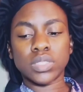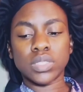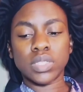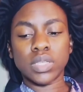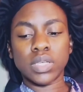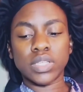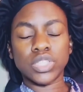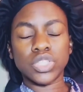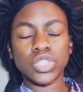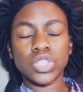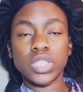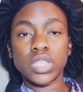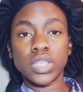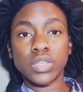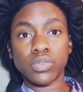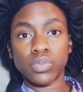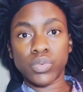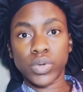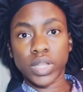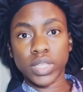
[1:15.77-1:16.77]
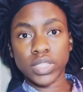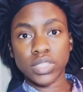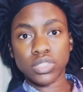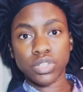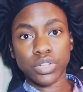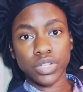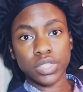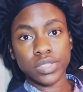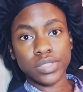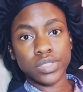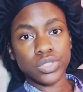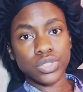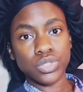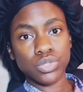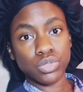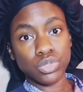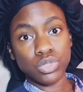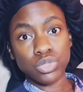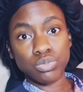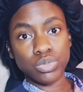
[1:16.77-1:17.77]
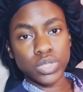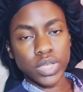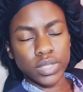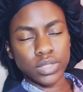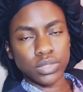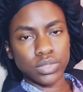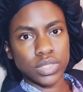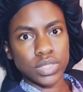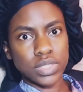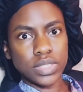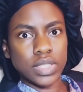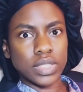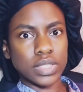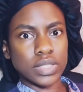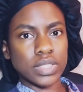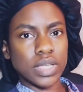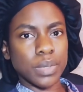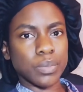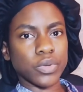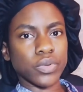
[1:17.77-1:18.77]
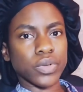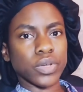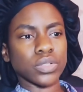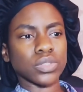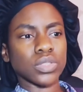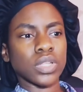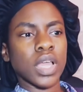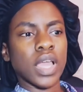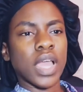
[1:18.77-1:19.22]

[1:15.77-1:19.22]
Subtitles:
to achieve when I started this YouTube channel this second time around.